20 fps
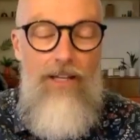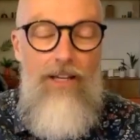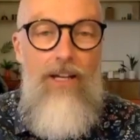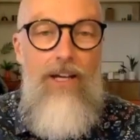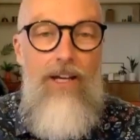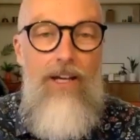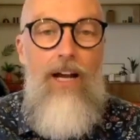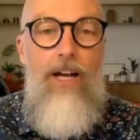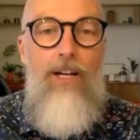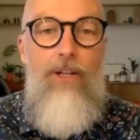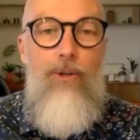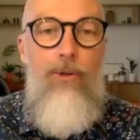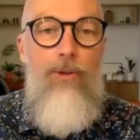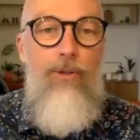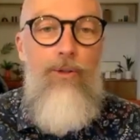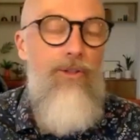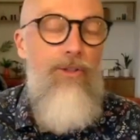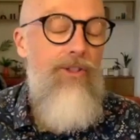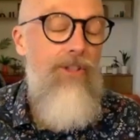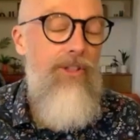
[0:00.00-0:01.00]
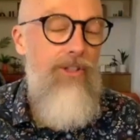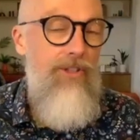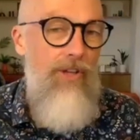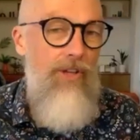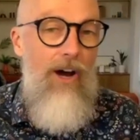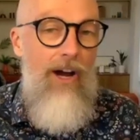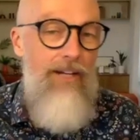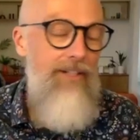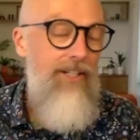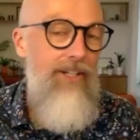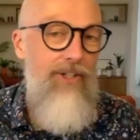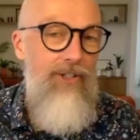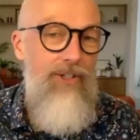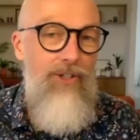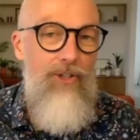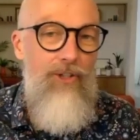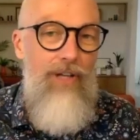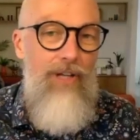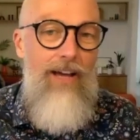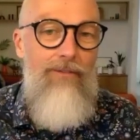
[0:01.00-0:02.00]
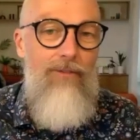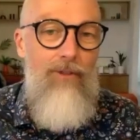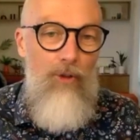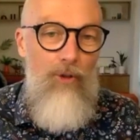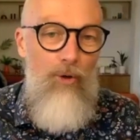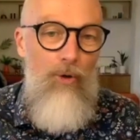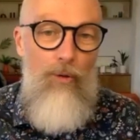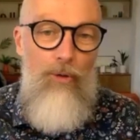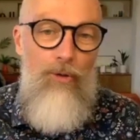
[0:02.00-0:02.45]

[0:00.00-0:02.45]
A good society should have law.